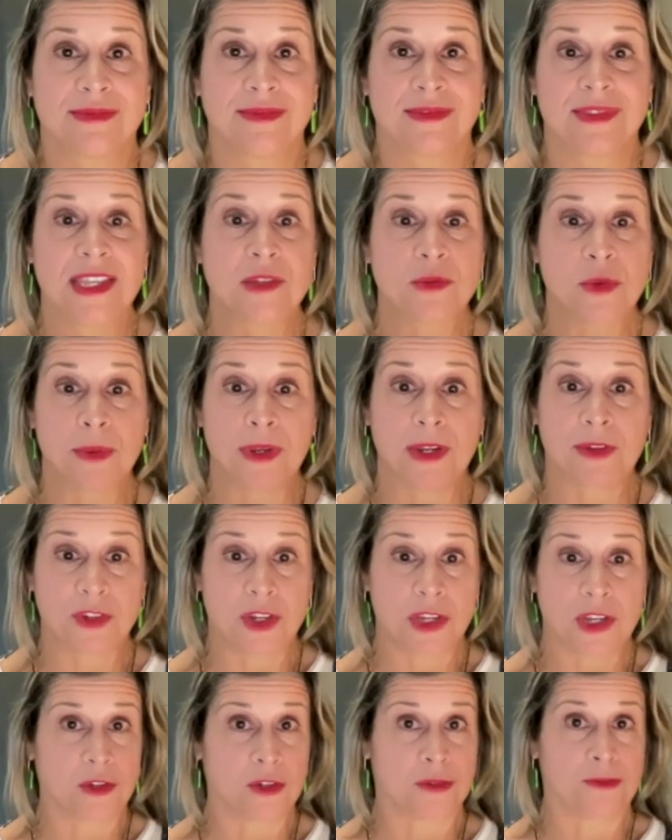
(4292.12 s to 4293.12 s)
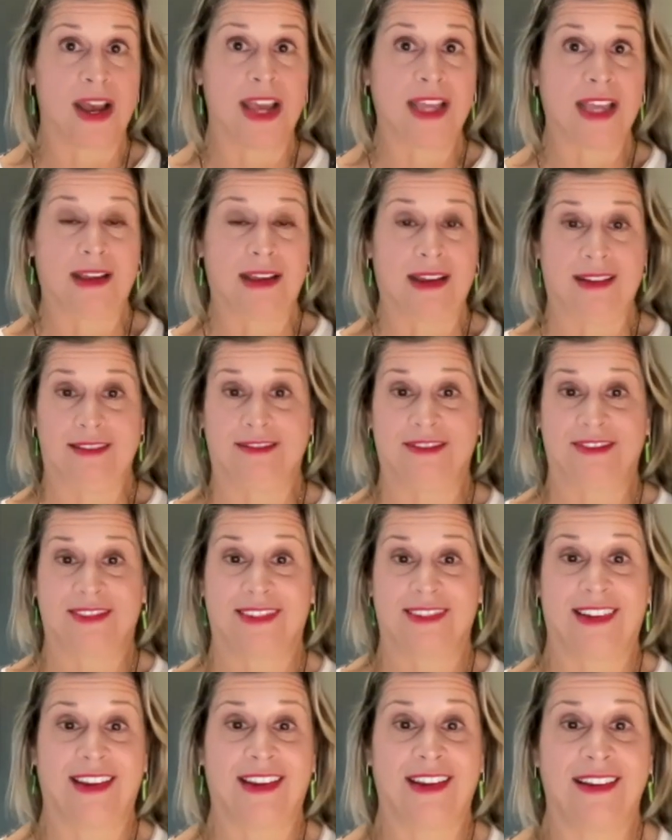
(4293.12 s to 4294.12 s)
these women have changed my life
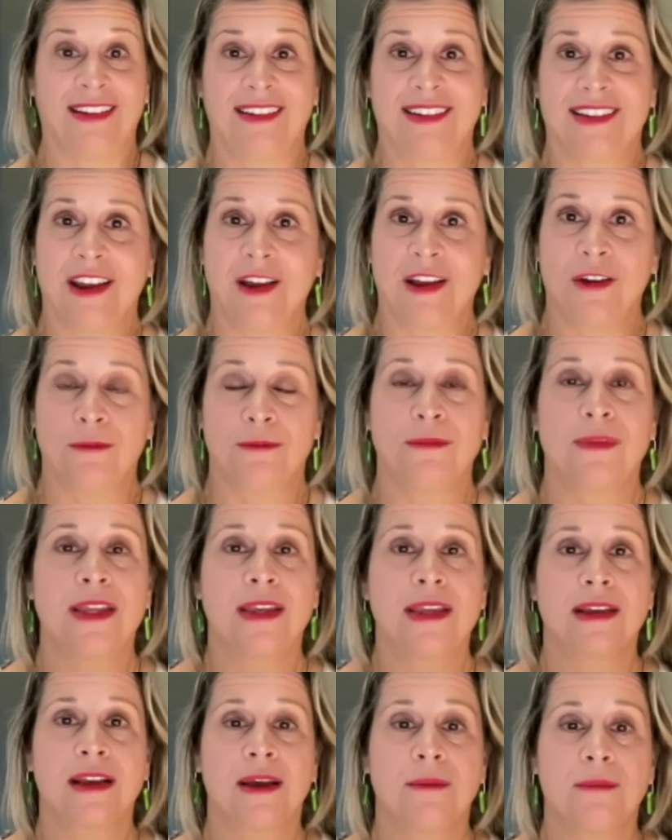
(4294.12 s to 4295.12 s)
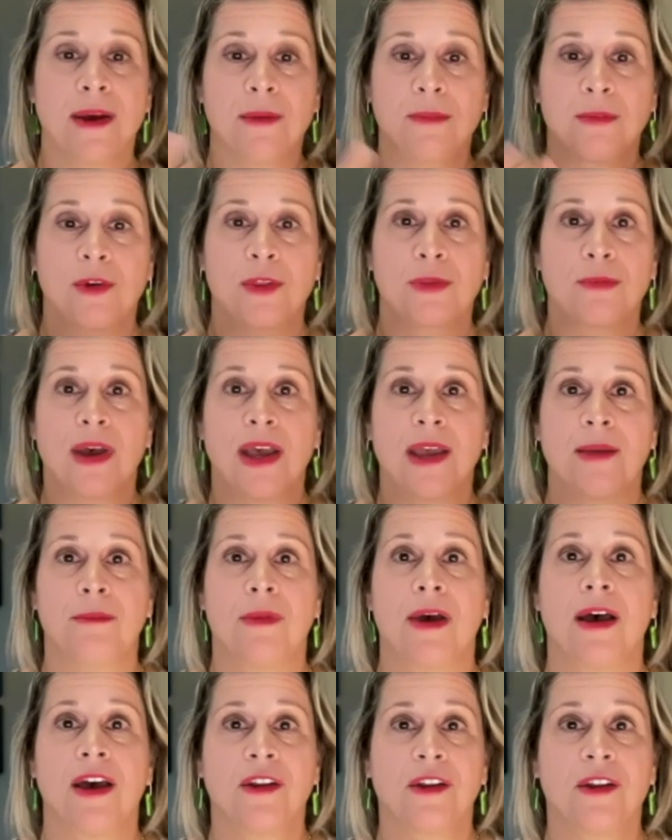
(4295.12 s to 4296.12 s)
and helped me come up with my
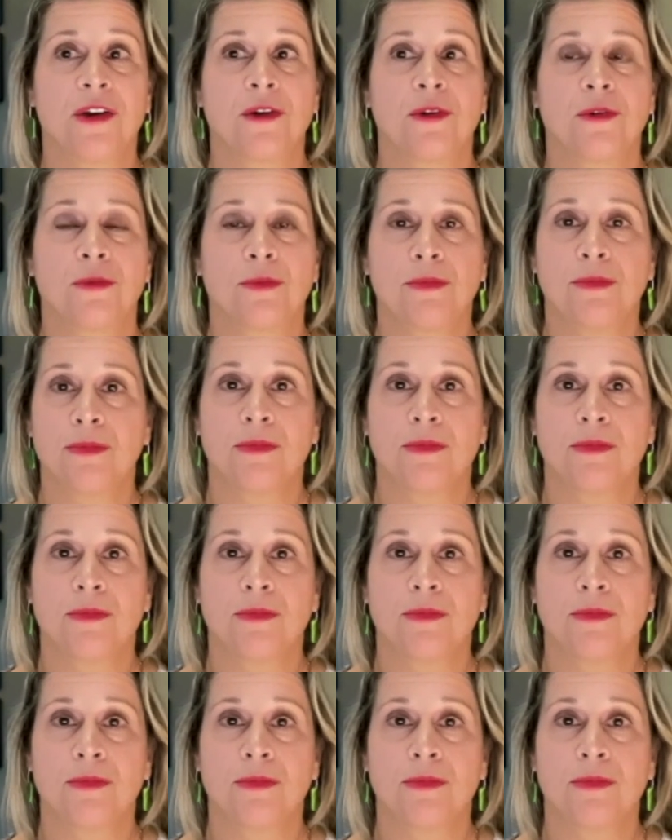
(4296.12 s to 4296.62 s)
motto